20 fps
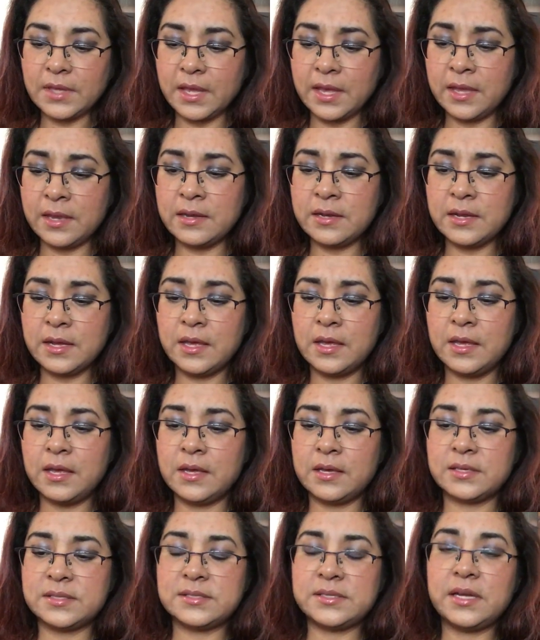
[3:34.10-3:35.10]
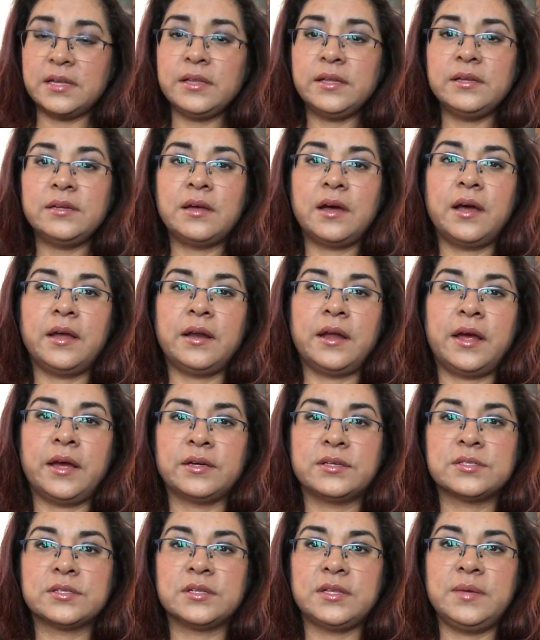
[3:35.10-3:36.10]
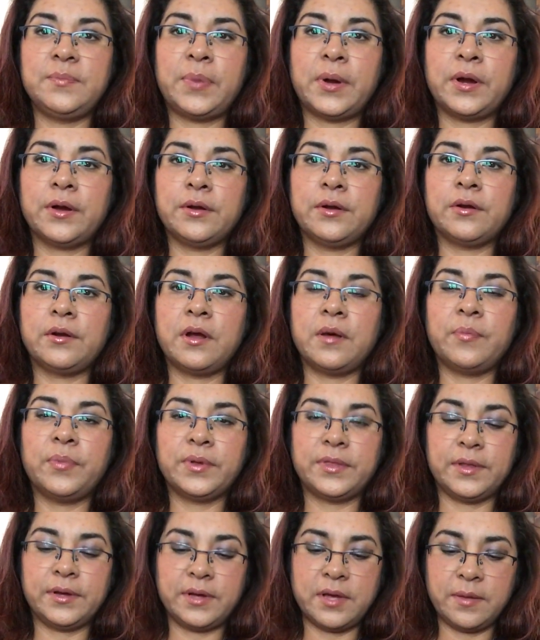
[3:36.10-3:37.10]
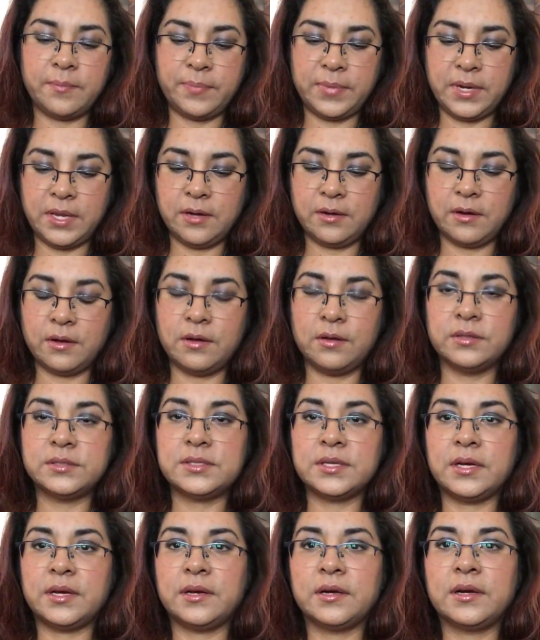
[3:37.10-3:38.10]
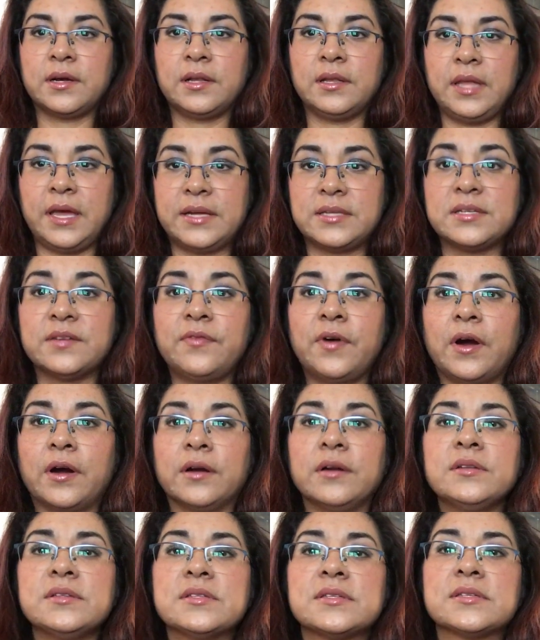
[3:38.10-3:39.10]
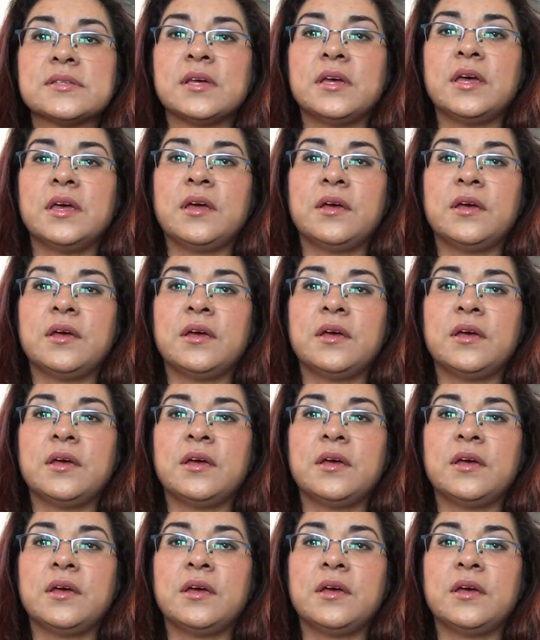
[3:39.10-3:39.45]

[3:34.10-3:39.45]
And Stella and Dot actually partnered up with a company called uh, Collective Hearts,